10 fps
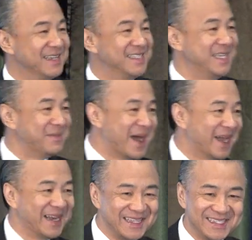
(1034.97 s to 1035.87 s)
C
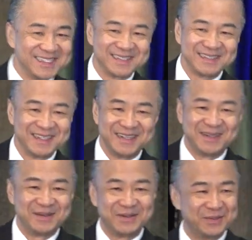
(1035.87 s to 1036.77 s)
minus, you
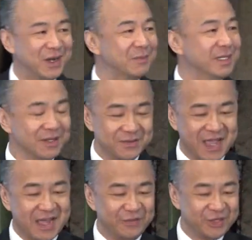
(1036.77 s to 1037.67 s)
know, well below
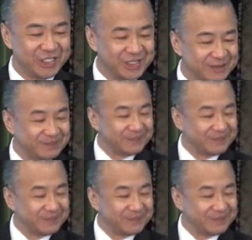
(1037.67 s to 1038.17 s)
average,